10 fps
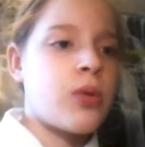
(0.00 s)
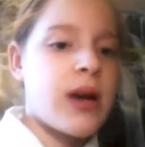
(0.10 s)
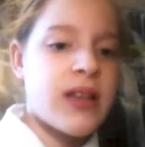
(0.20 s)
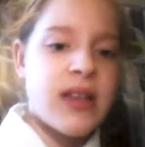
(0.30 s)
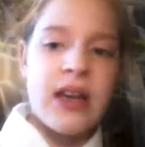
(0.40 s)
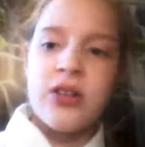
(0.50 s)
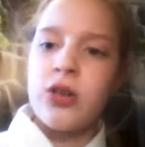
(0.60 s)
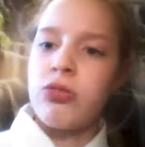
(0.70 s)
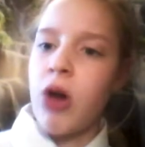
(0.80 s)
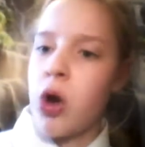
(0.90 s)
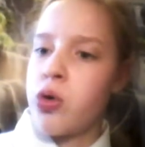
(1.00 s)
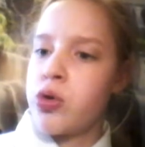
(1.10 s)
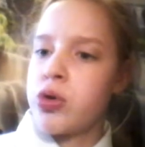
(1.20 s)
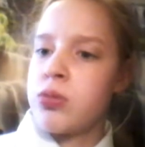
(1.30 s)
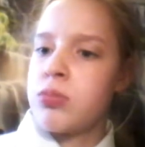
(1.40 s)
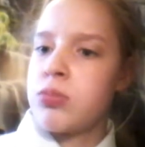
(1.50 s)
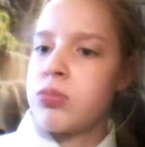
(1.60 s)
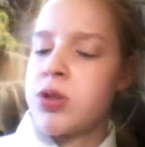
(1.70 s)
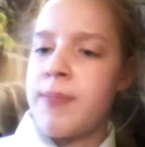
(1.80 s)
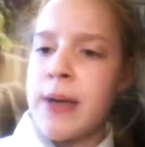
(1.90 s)
at the end of the road,
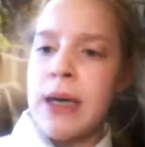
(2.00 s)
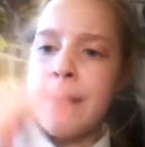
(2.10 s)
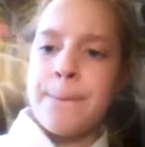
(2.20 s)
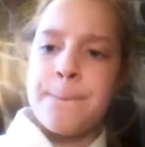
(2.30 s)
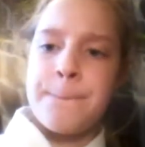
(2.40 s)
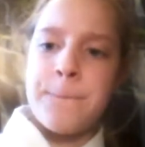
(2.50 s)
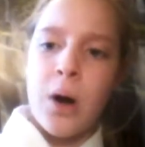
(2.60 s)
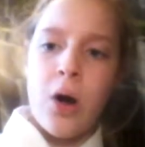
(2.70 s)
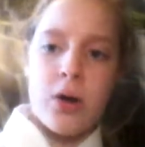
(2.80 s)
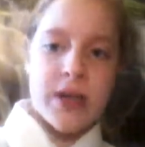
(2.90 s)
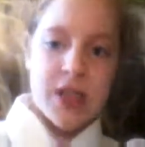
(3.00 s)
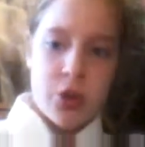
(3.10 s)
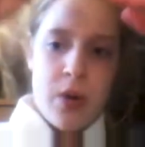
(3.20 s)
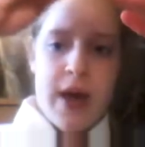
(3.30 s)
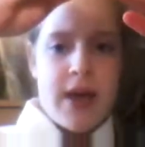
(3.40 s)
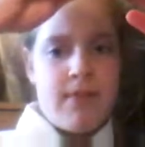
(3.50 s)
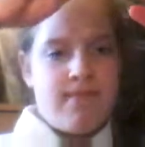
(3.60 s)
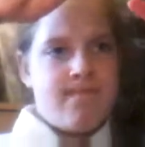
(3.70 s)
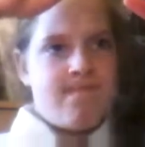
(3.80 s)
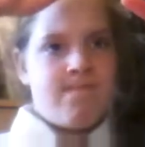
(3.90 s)
was a big blockage way.
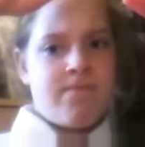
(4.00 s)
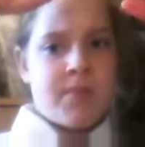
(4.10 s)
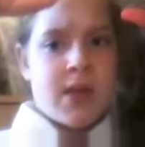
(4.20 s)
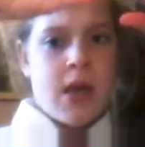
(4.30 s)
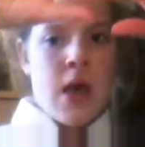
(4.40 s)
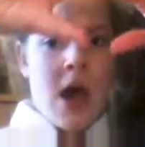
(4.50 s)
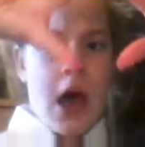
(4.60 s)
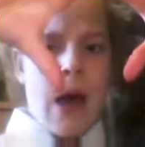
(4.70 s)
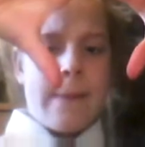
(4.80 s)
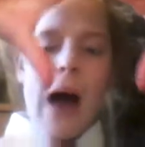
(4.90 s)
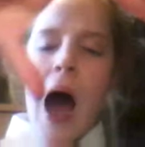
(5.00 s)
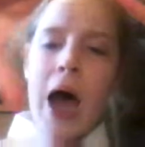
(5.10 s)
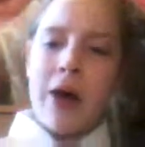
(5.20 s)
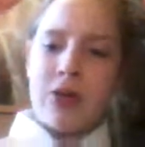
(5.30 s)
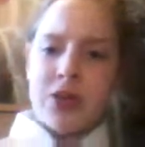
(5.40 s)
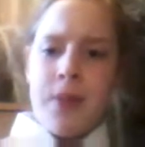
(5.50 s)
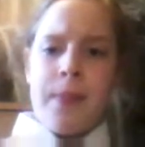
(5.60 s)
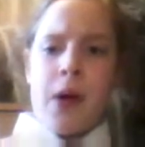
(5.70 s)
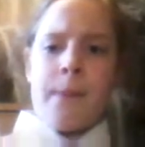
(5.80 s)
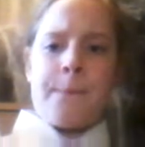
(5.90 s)
Piles
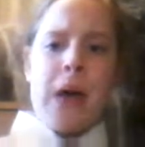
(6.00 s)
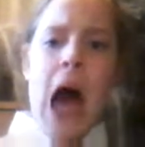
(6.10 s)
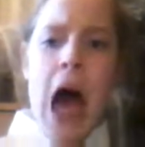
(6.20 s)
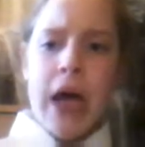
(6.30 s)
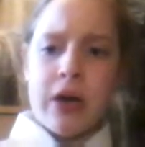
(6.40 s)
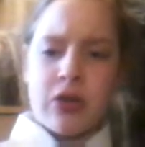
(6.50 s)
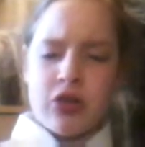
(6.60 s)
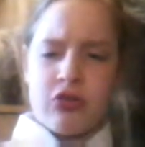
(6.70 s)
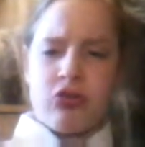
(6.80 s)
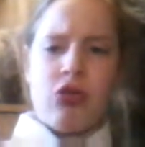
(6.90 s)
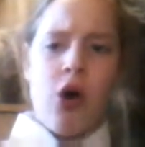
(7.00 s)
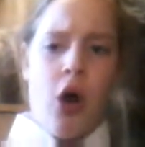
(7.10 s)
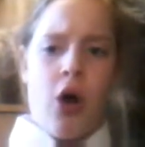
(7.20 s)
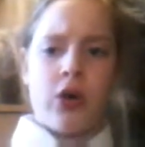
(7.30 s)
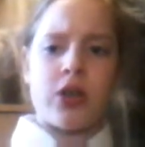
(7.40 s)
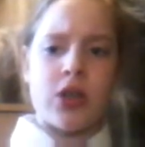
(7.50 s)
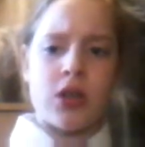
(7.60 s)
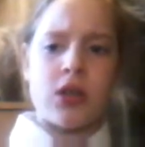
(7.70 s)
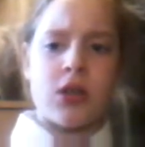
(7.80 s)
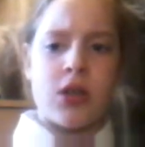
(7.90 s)
upon piles of rock
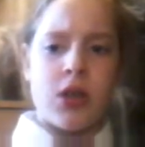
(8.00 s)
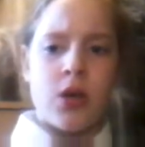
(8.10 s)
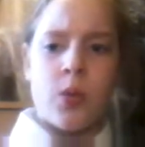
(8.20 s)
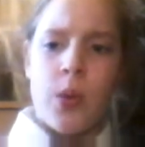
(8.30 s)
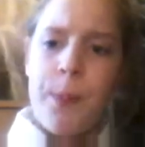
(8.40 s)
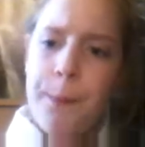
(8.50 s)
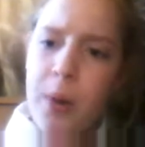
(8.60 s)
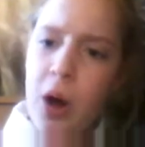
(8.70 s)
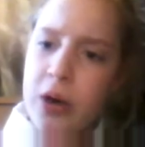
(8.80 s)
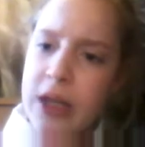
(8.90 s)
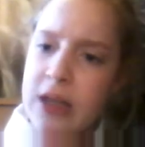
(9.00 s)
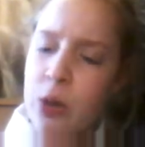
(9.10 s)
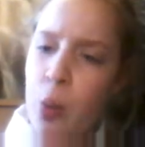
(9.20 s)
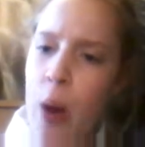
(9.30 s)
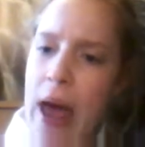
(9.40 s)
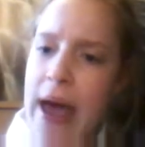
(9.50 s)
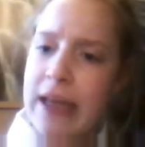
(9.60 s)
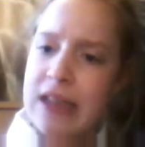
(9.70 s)
were blocking the way.